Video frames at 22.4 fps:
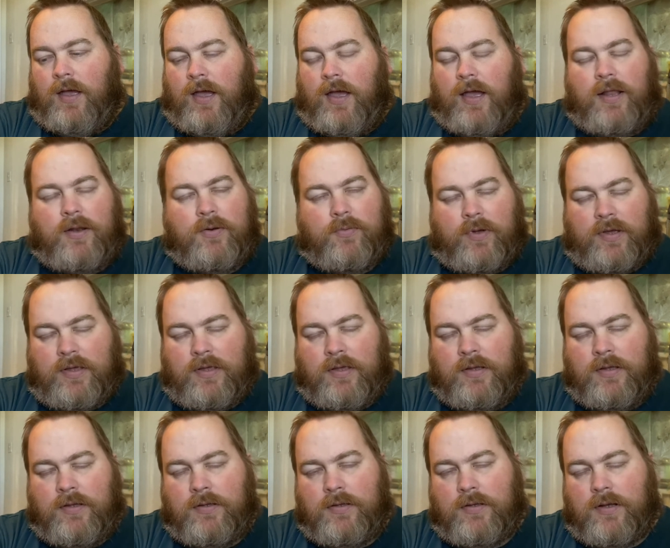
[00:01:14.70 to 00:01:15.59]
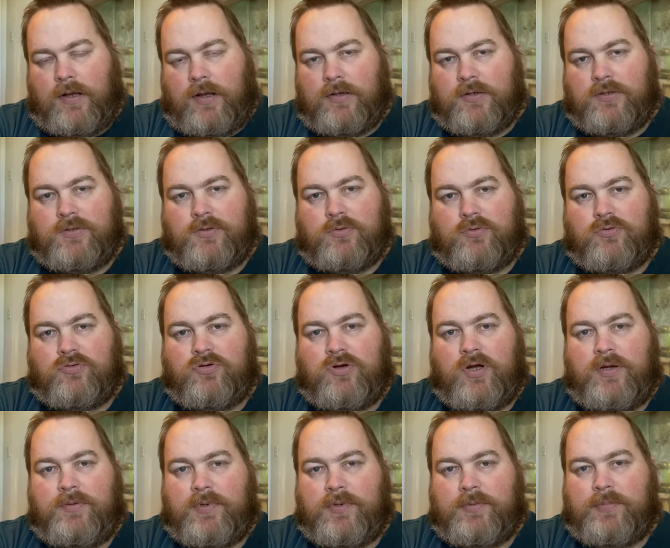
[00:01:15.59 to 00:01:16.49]
anyway, I shall
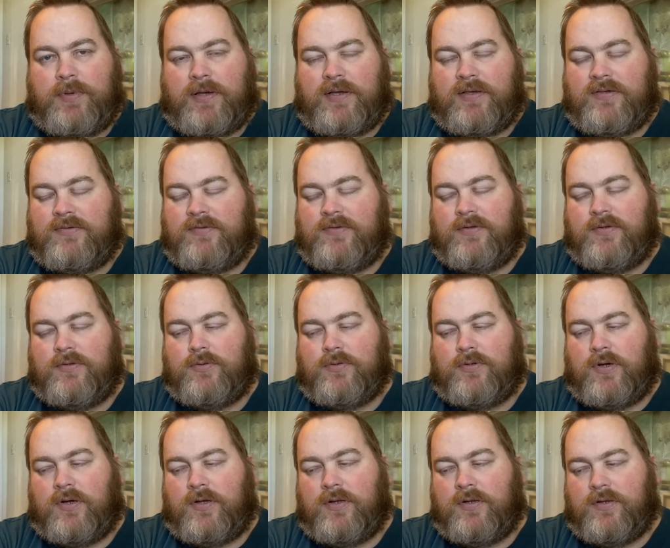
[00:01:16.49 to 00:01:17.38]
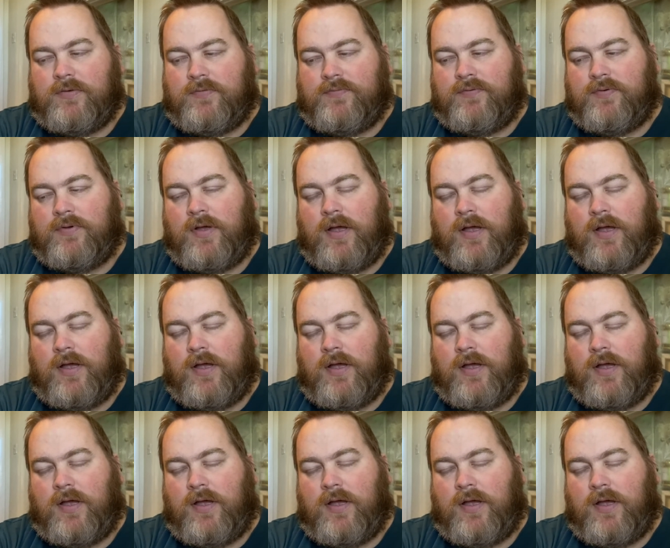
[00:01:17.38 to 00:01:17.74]
try my best to kind of